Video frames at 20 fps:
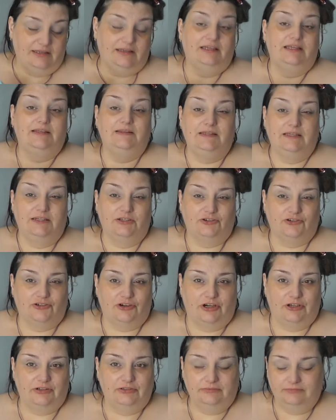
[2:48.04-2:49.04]
in the
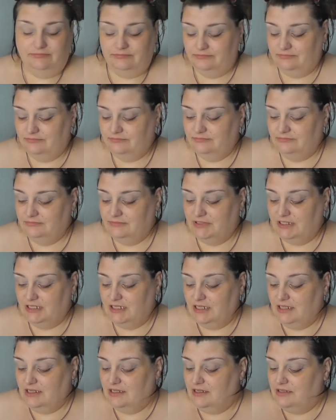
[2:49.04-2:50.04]
intro
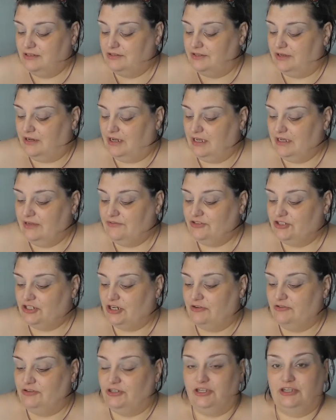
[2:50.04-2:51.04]
that I have
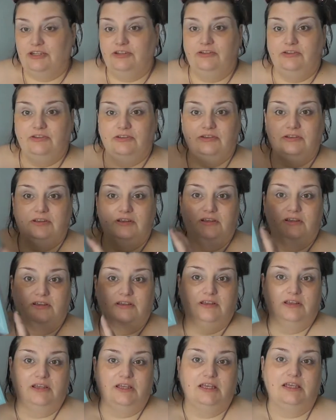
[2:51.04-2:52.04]
shown you
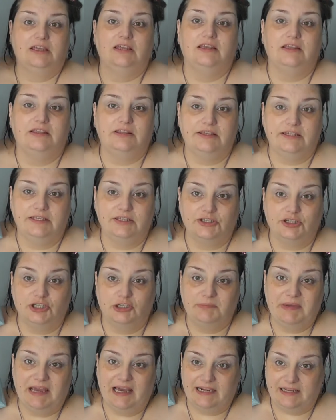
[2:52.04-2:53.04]
these
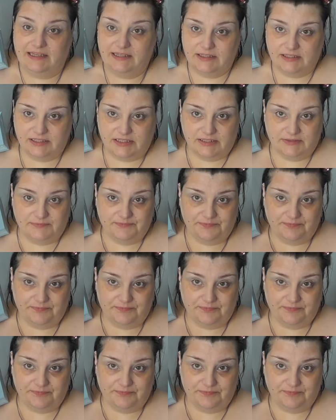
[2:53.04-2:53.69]
2 palettes.